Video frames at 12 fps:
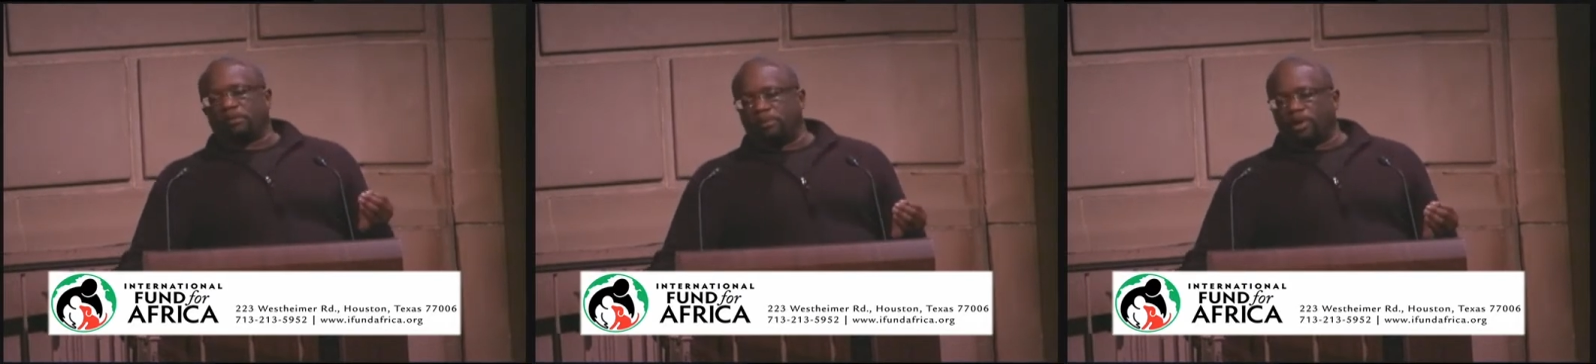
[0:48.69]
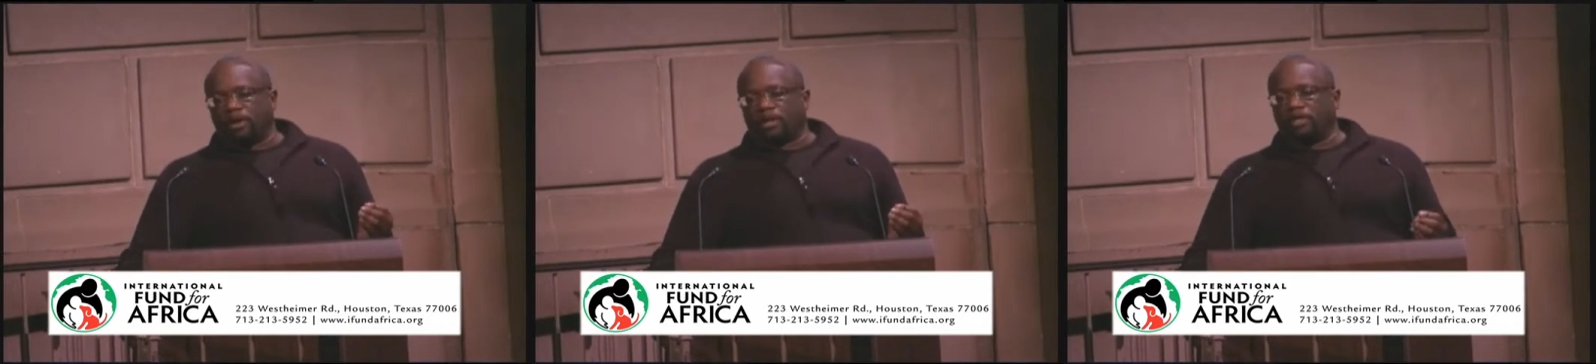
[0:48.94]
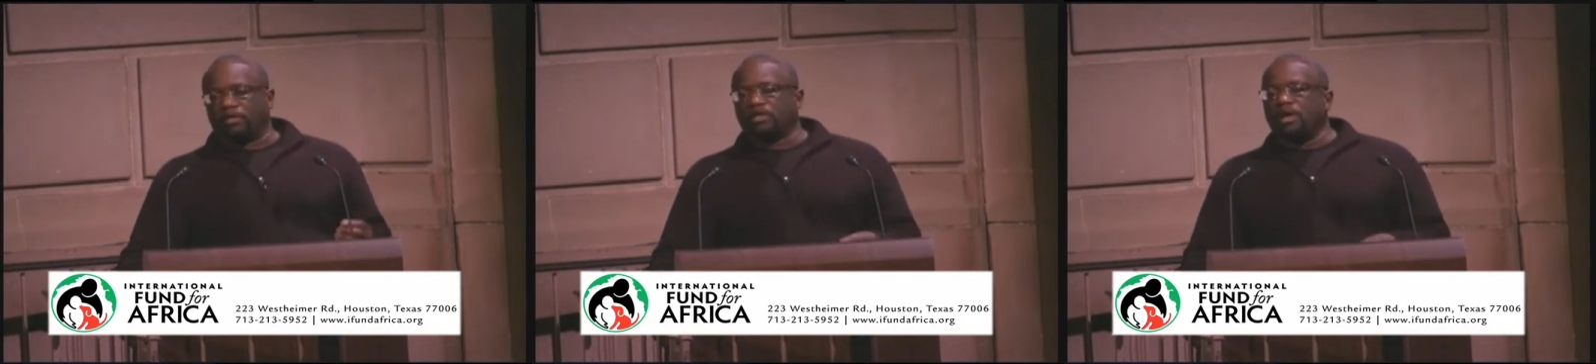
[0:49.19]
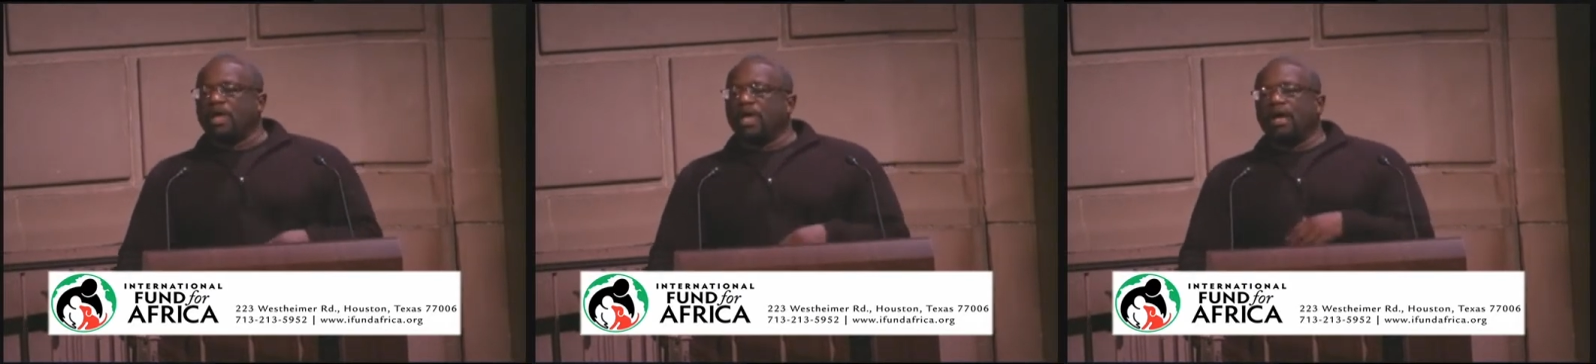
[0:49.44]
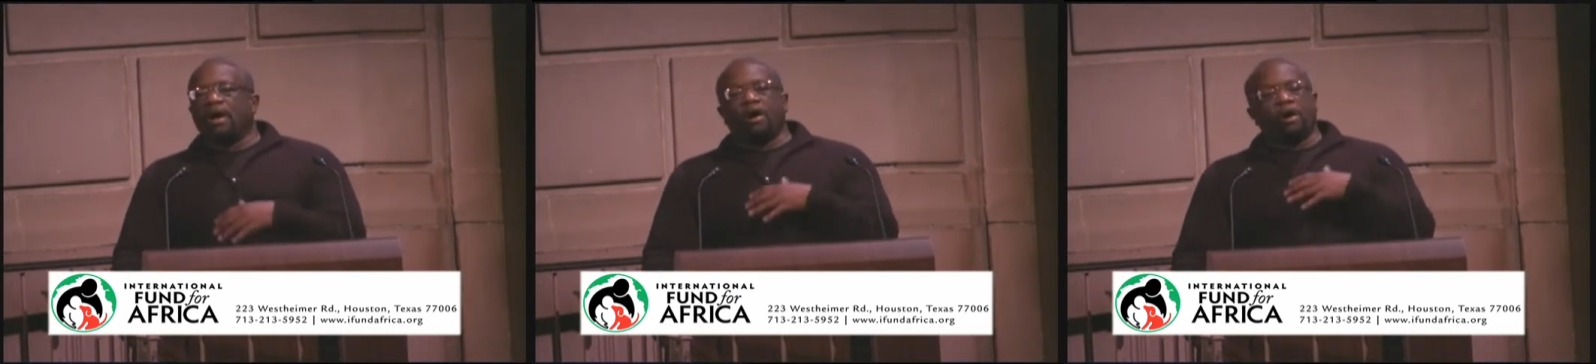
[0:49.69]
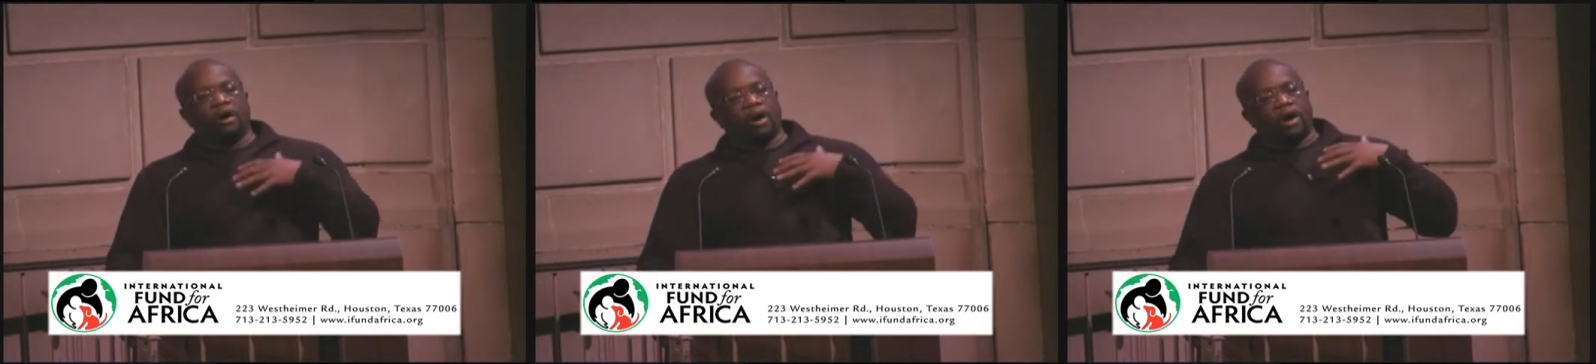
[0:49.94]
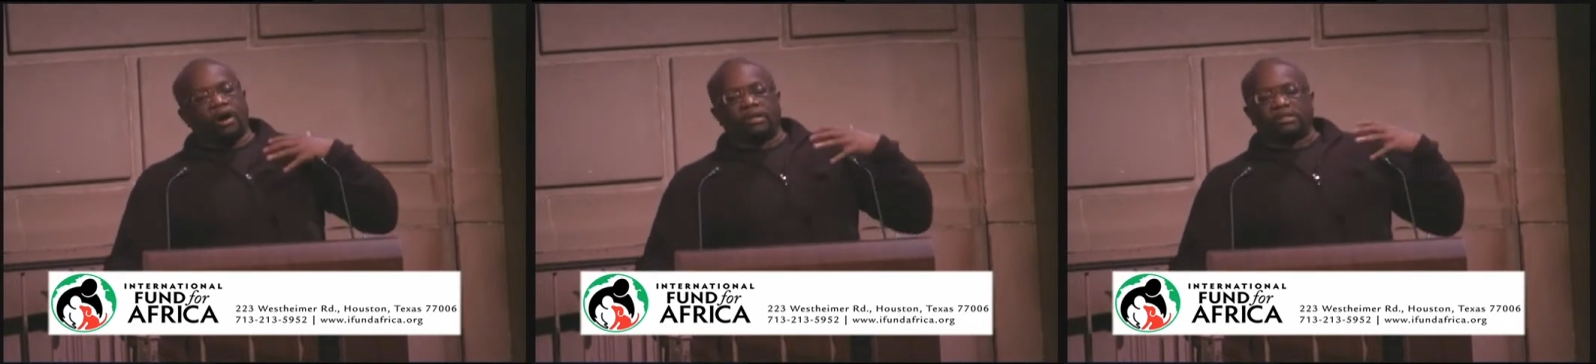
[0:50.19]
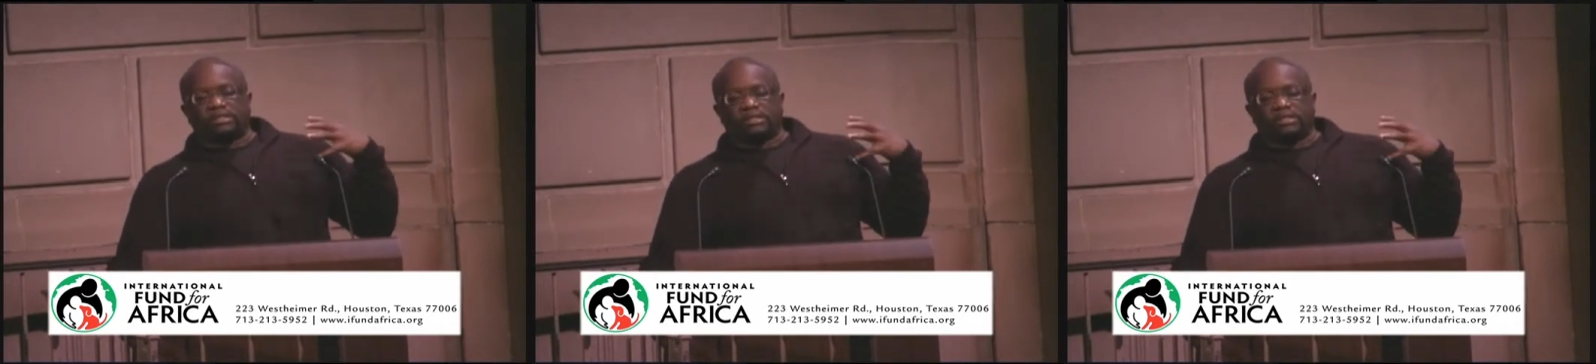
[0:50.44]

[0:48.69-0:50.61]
Americans, are